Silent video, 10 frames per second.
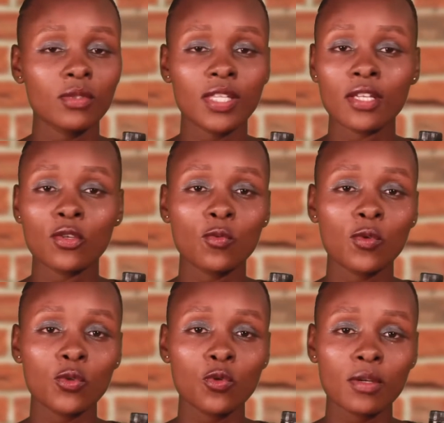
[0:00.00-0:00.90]
thing you
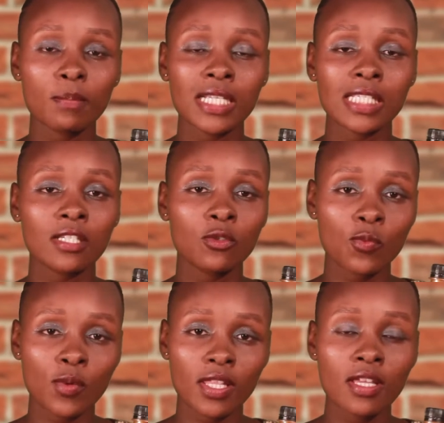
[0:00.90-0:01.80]
want to replace it
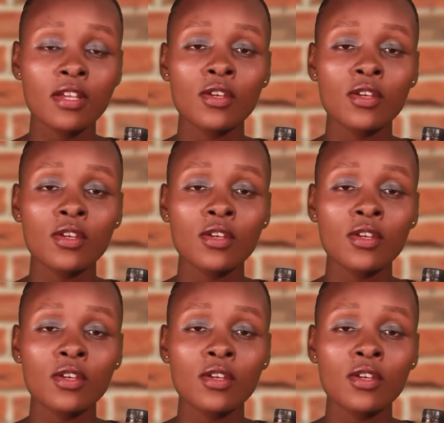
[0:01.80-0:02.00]
with.